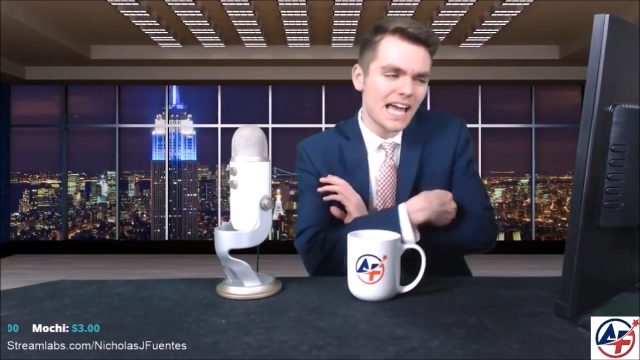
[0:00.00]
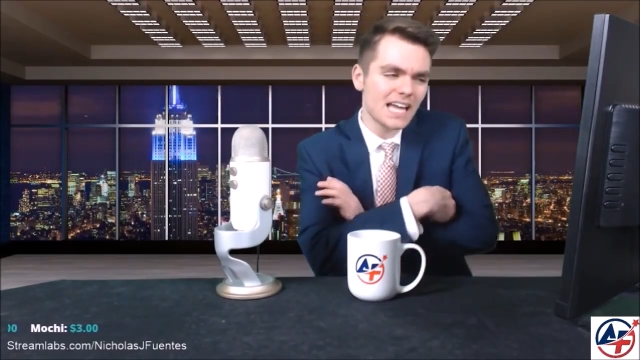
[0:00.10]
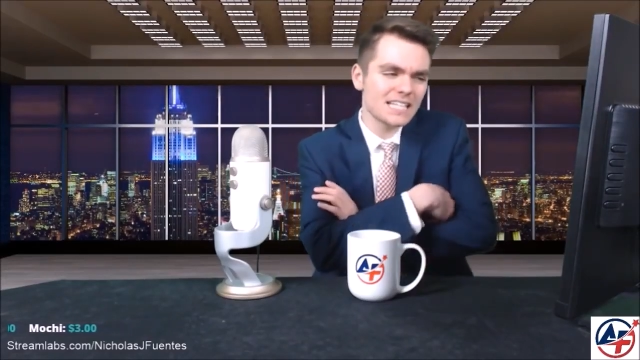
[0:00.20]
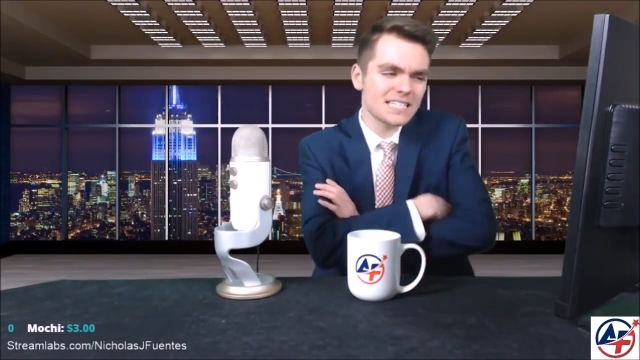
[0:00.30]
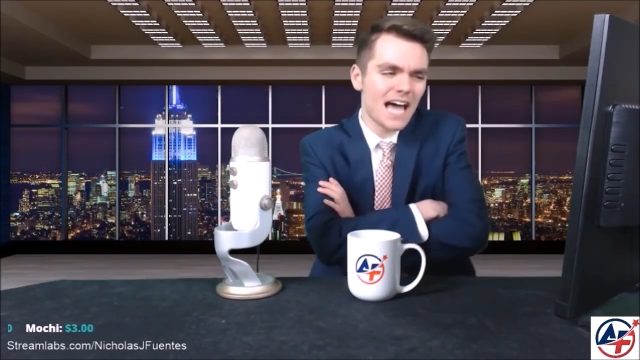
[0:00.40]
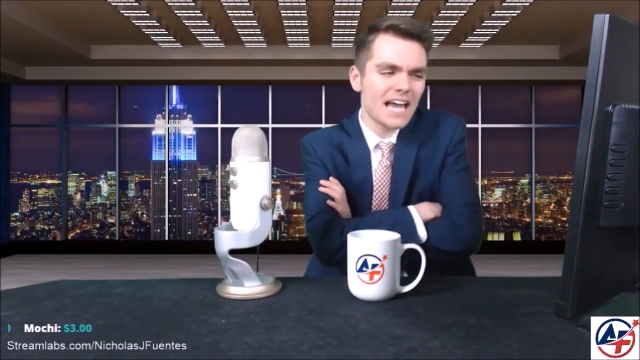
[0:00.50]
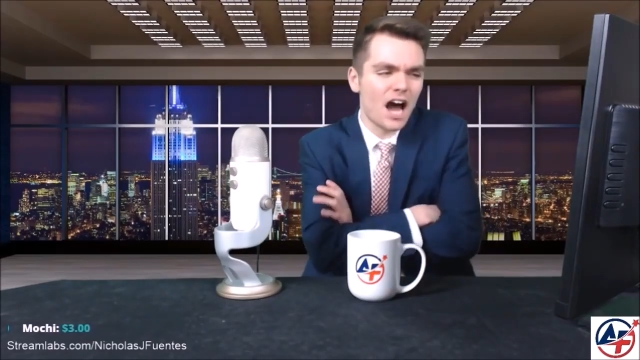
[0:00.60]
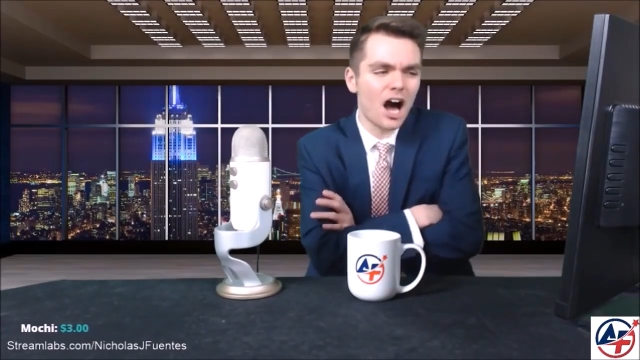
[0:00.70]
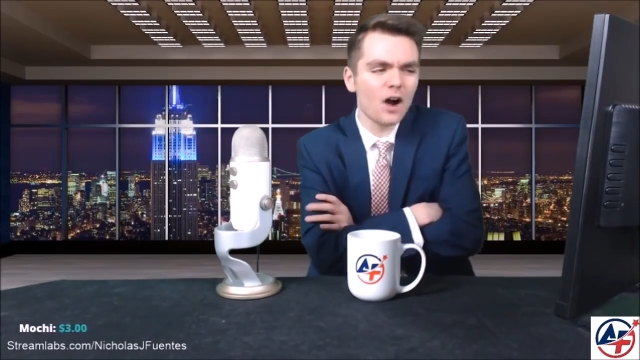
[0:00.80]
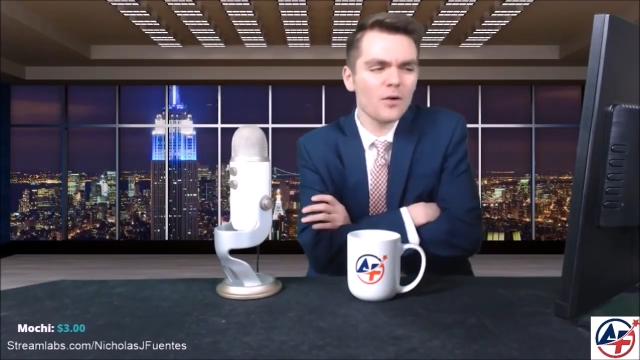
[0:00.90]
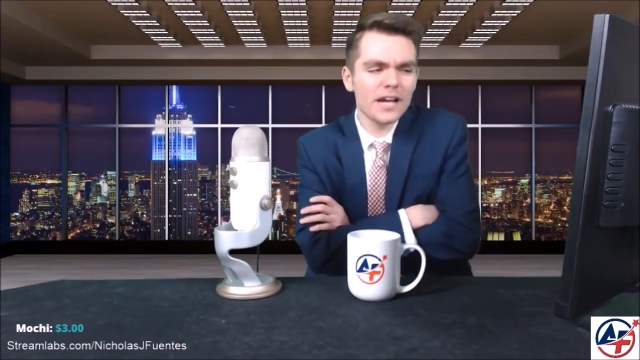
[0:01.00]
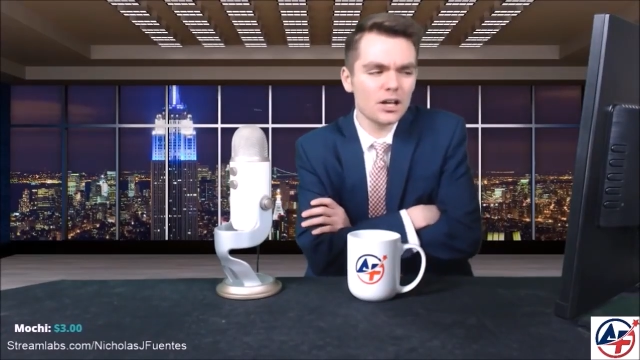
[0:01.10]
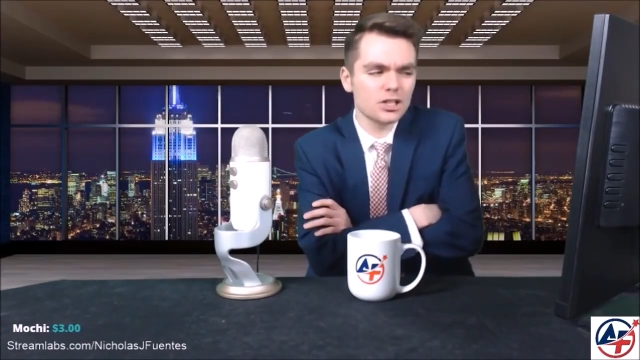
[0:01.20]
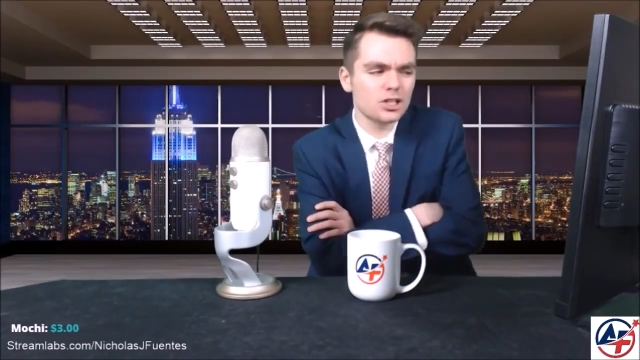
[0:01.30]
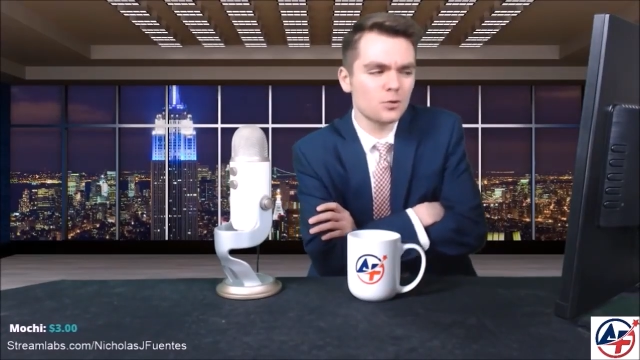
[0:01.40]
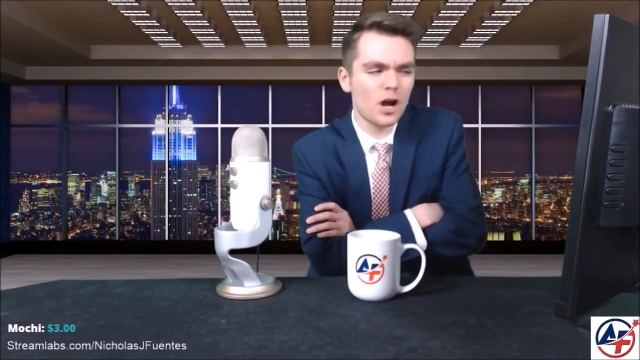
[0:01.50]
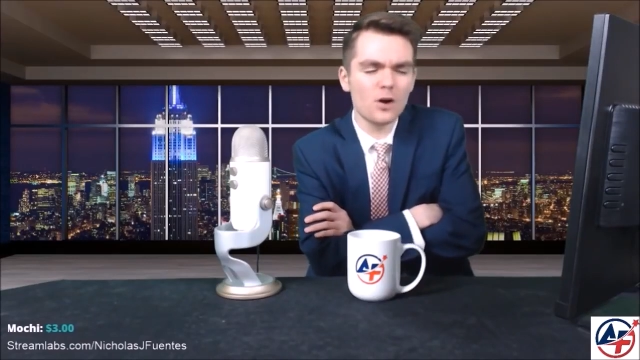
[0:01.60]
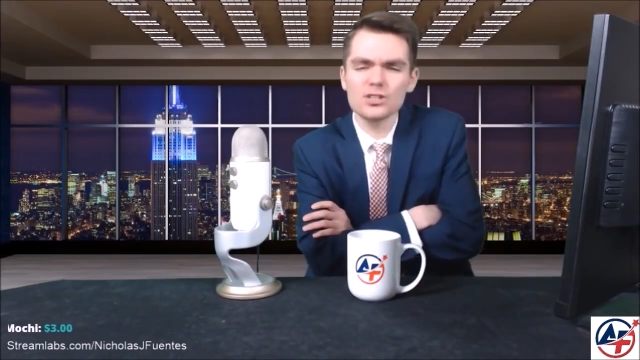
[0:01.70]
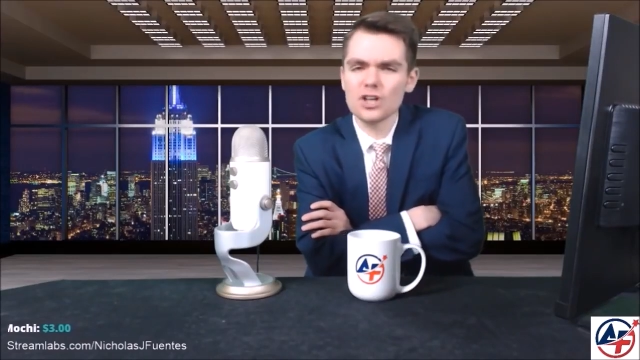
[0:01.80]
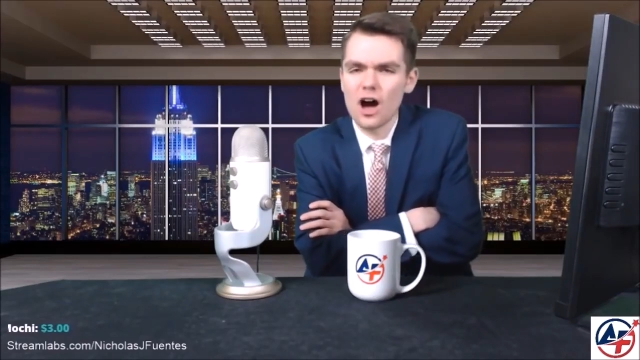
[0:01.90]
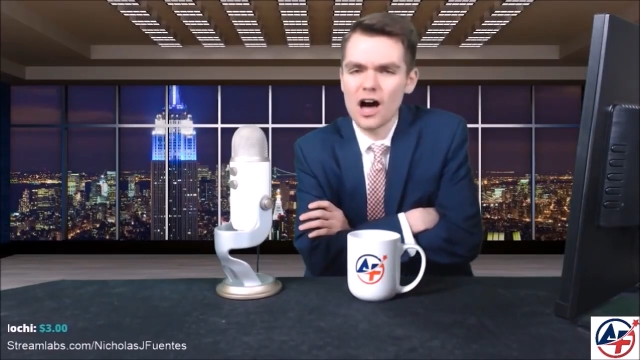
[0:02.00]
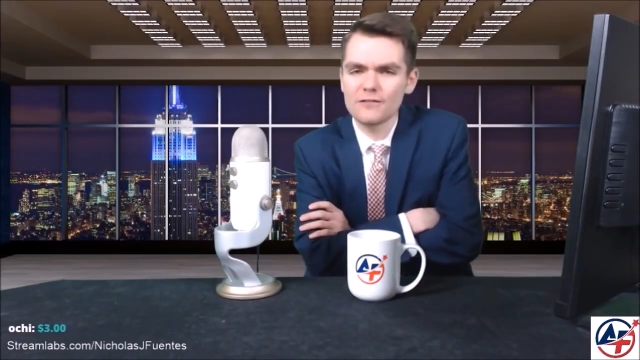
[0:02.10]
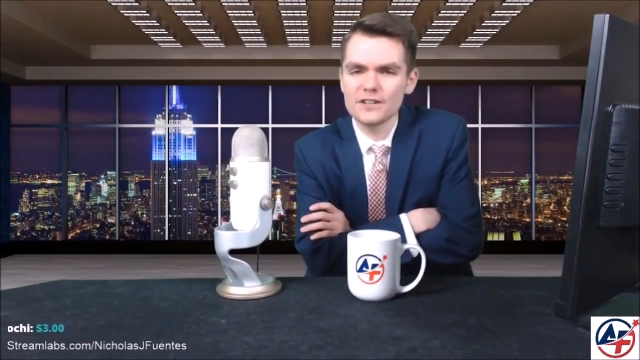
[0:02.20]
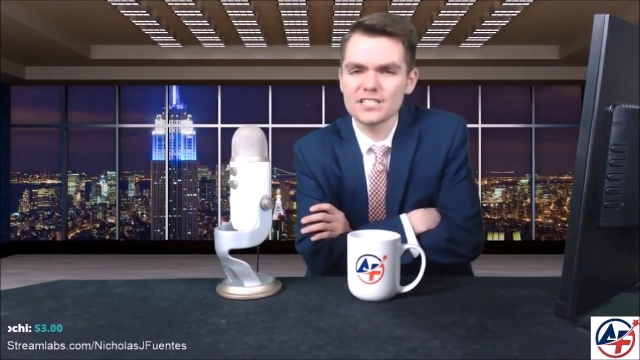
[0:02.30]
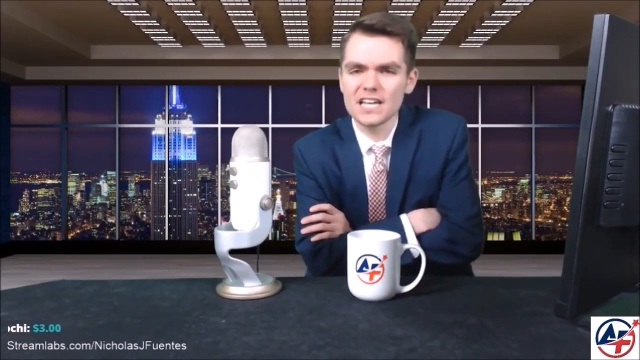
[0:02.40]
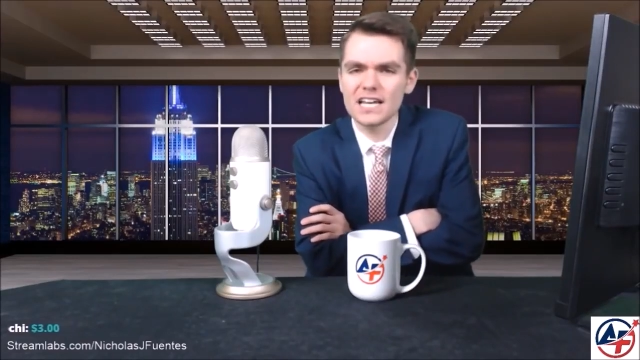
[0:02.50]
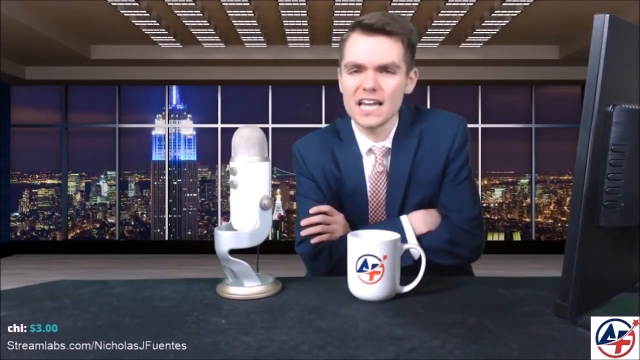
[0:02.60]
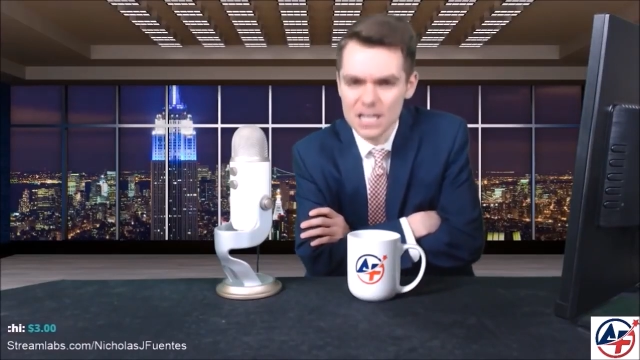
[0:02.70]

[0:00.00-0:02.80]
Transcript: inside Ariel Sharon's office in